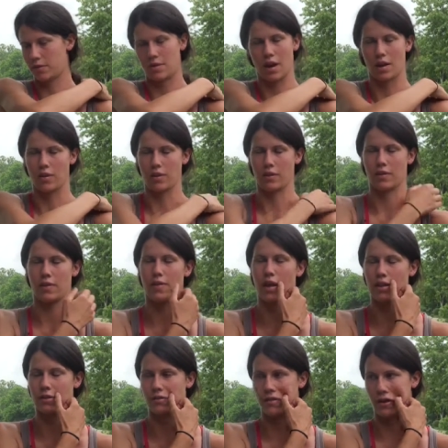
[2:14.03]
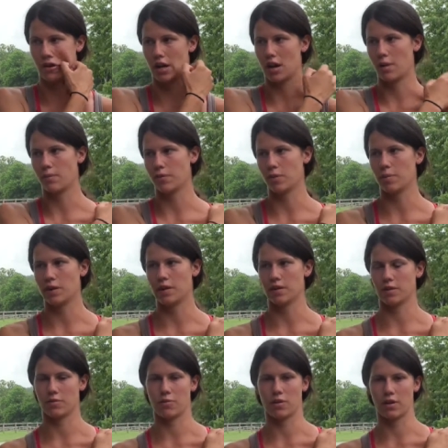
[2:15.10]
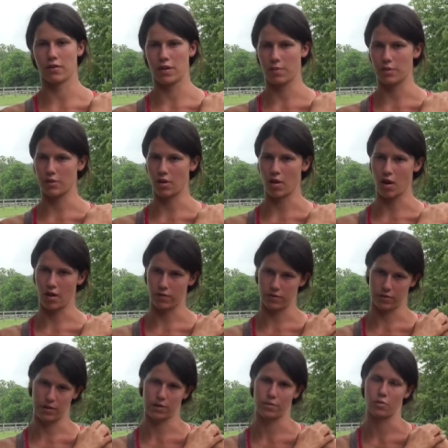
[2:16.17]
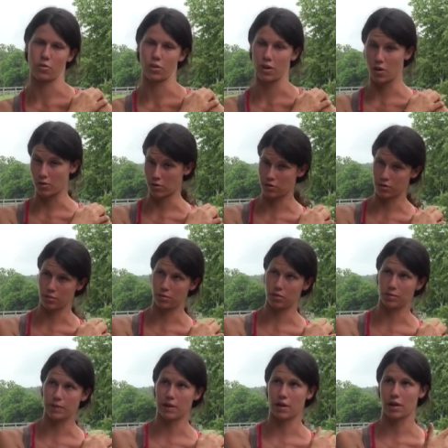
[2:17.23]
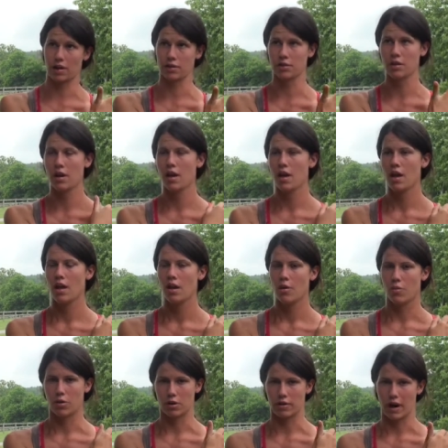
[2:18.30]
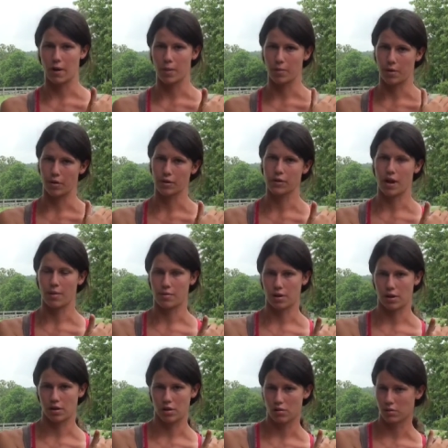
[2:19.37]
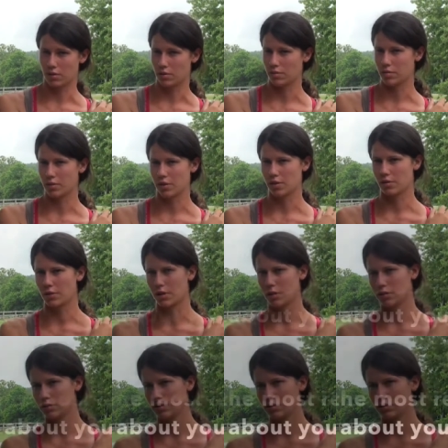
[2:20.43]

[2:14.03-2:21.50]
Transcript: I think that that's very helpful because if one of them is off, it's more noticeable because we're around them all the time and I know them pretty well.